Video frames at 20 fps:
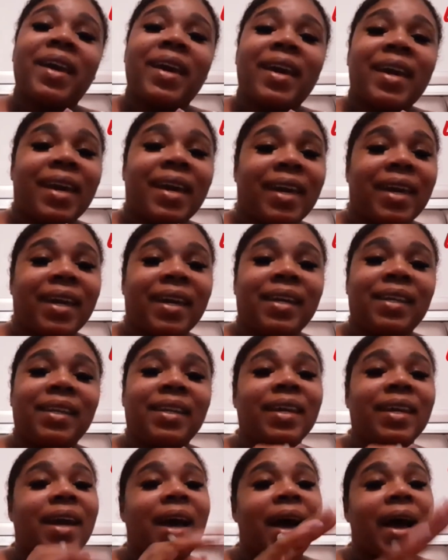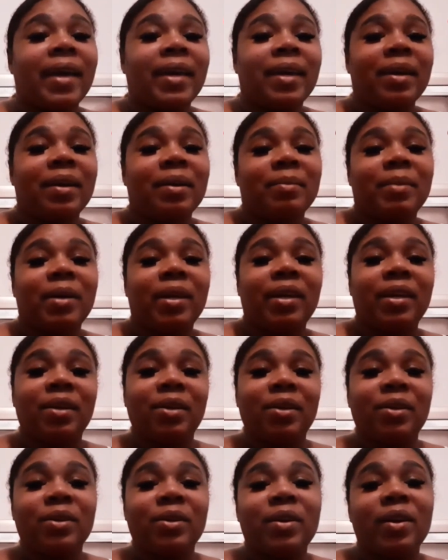and I am
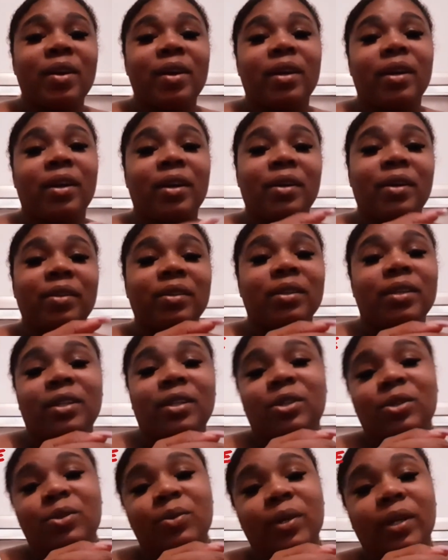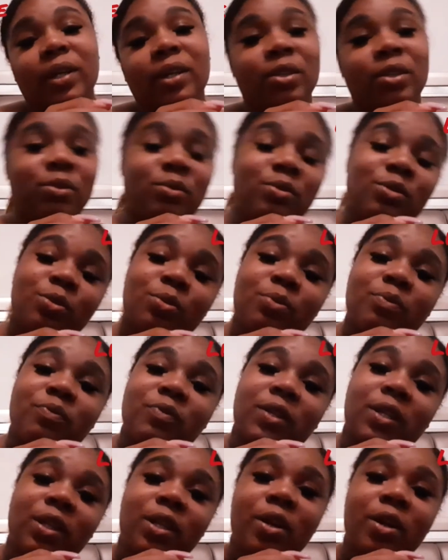here currently doing a YouTube
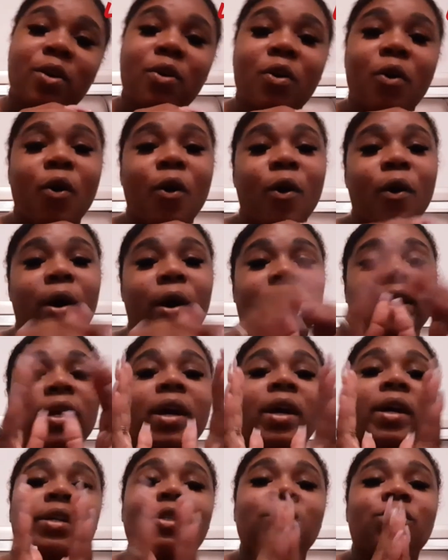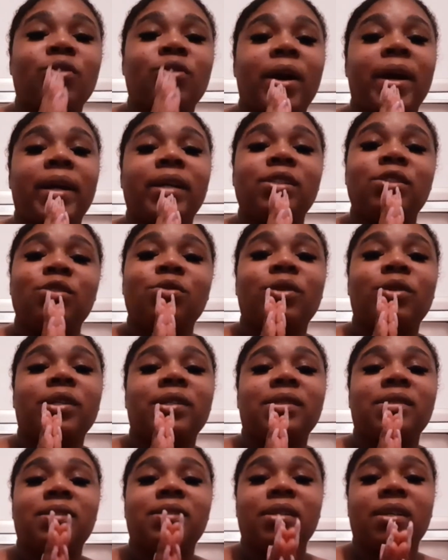video on trying to
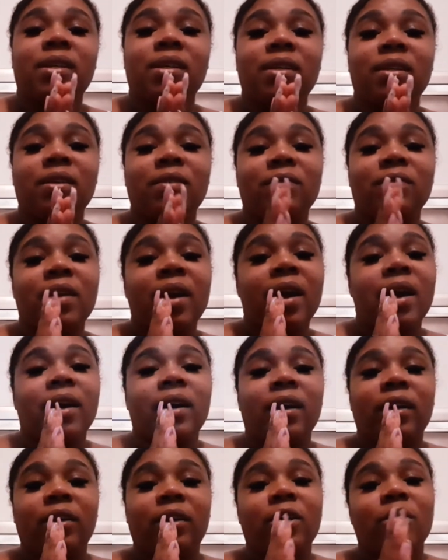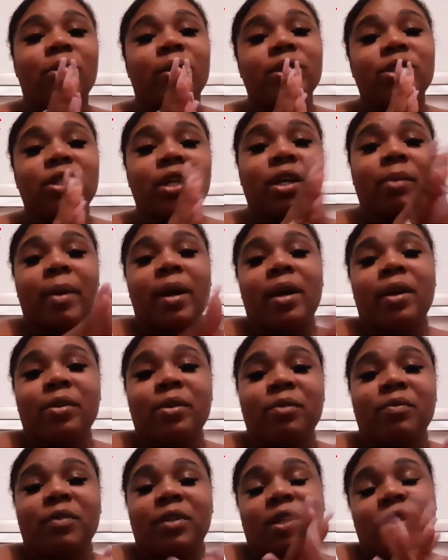conceive. Go and check my other
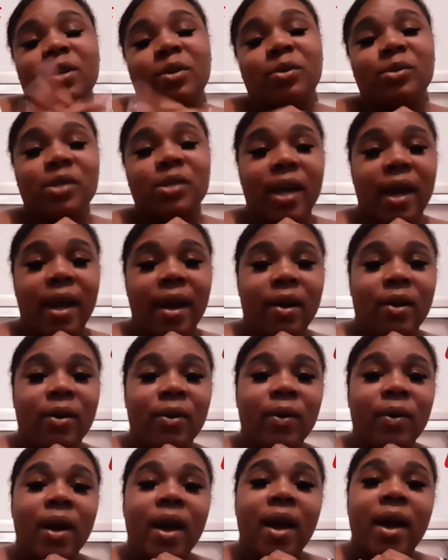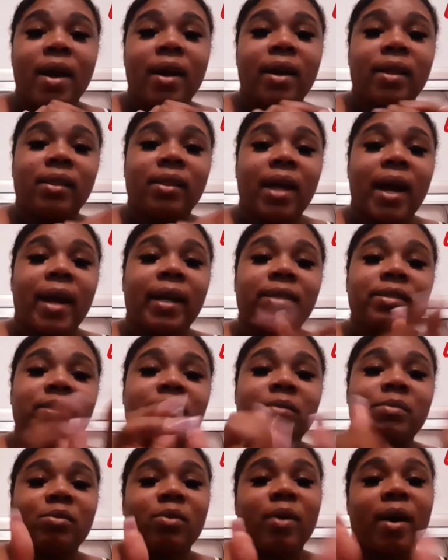videos out. Like,
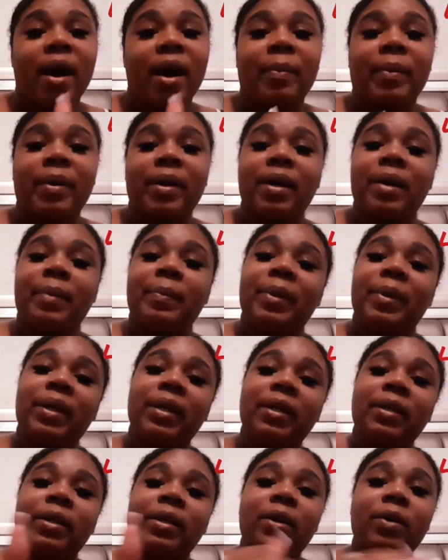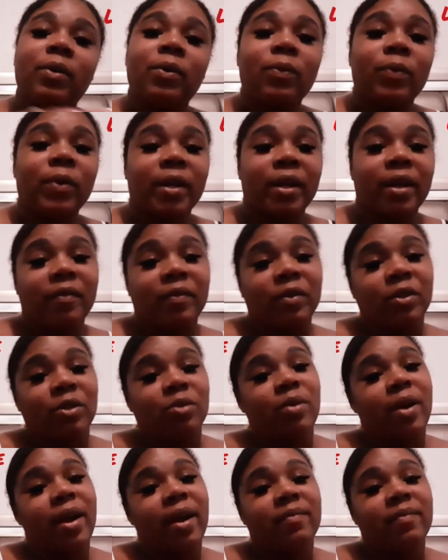subscribe, comment, whatever you
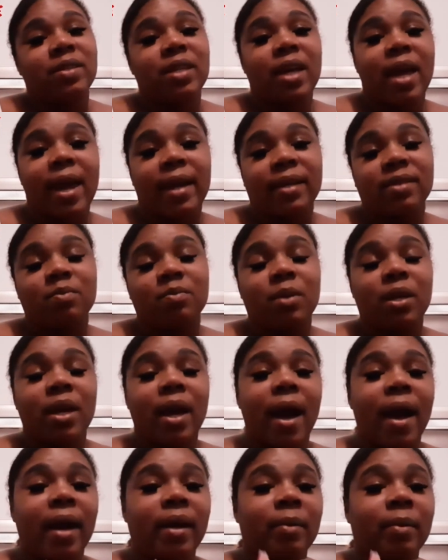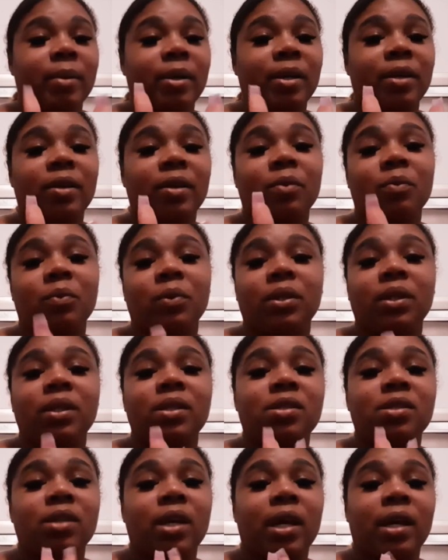have to ask me. I am here and willing
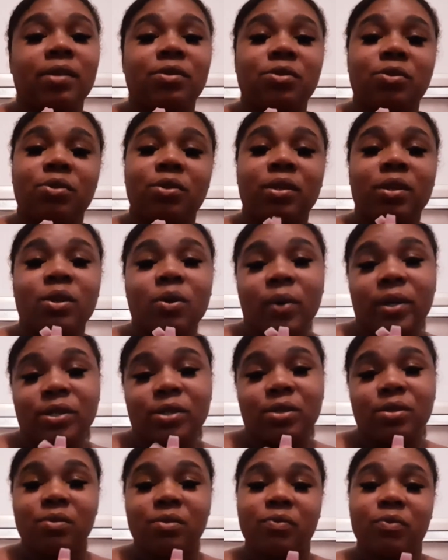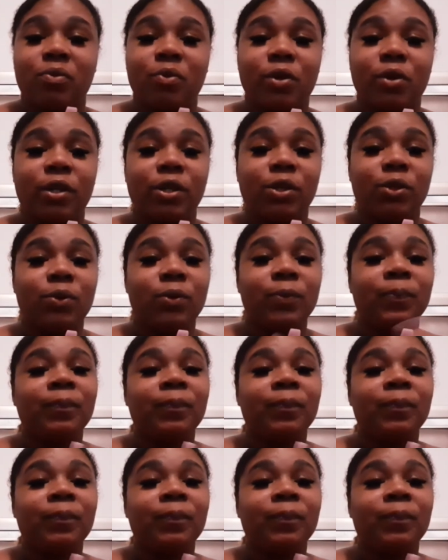to answer the questions for you.